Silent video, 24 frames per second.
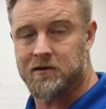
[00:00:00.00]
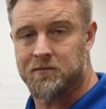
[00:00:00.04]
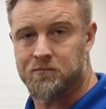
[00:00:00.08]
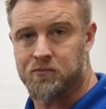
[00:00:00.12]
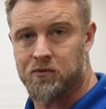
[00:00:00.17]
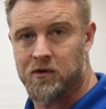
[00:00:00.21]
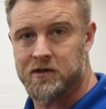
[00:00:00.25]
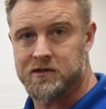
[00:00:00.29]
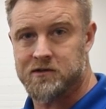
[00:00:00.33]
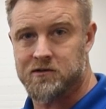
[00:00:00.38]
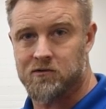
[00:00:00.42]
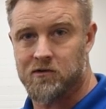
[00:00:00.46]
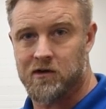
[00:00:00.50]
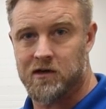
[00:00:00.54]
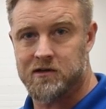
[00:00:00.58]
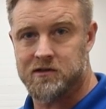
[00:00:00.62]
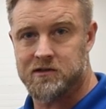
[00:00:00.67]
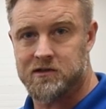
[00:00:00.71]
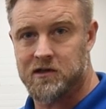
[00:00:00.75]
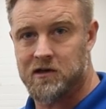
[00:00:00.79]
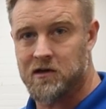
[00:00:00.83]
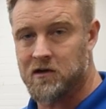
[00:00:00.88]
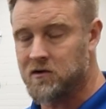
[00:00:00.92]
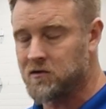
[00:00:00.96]
compression
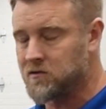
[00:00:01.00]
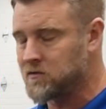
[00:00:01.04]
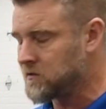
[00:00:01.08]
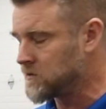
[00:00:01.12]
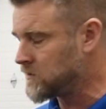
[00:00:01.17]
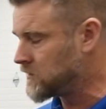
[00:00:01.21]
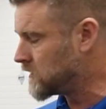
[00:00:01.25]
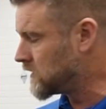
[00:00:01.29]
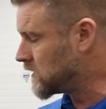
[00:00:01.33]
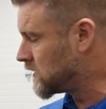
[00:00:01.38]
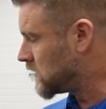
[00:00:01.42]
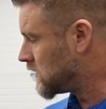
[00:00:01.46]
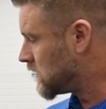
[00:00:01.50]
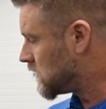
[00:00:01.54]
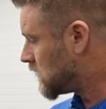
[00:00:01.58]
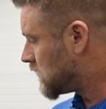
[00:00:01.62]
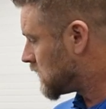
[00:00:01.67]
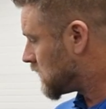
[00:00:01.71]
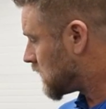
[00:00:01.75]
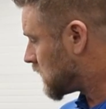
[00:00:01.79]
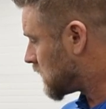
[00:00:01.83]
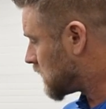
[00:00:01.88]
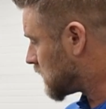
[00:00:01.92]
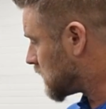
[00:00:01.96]
ratio,
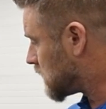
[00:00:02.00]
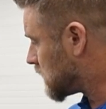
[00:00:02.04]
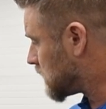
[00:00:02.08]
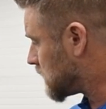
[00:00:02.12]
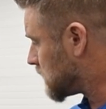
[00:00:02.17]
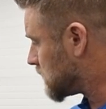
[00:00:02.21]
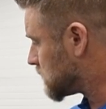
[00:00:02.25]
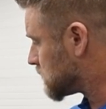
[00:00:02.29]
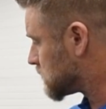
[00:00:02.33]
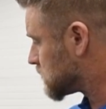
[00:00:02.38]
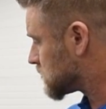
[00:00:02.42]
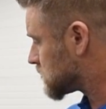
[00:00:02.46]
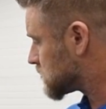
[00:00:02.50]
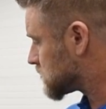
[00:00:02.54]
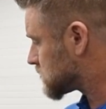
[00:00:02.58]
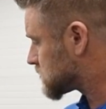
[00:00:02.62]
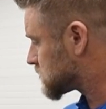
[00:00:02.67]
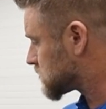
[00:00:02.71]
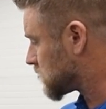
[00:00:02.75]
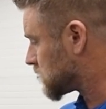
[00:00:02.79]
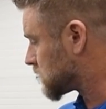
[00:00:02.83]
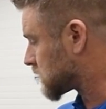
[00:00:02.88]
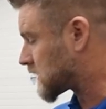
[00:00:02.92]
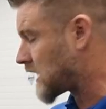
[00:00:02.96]
so
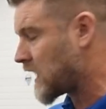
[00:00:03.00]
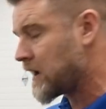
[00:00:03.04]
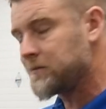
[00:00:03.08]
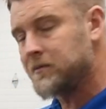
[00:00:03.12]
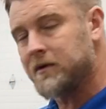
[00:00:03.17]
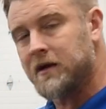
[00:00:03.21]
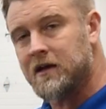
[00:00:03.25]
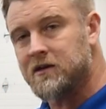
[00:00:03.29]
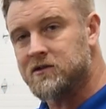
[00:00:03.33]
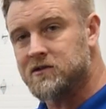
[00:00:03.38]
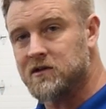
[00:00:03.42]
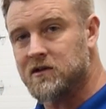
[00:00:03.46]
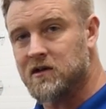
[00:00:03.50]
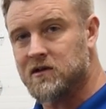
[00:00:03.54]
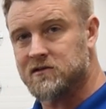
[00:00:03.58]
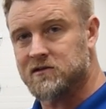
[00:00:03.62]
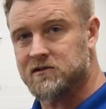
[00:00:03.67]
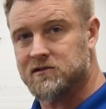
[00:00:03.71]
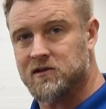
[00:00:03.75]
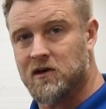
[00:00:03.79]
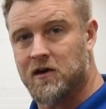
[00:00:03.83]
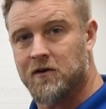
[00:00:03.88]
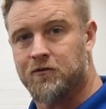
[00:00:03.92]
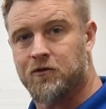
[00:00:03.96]
the combination
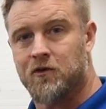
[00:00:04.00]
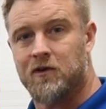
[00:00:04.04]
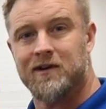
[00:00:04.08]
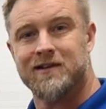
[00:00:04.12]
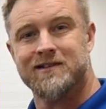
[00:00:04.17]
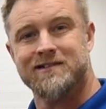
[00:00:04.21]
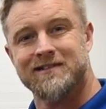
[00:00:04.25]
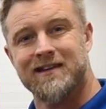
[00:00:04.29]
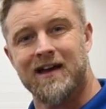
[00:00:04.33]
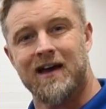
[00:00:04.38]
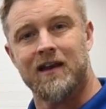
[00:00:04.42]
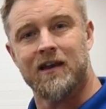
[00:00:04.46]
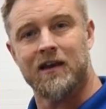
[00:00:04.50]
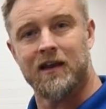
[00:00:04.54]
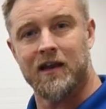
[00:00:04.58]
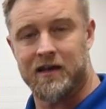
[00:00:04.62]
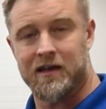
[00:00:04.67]
doesn't suffer and it's not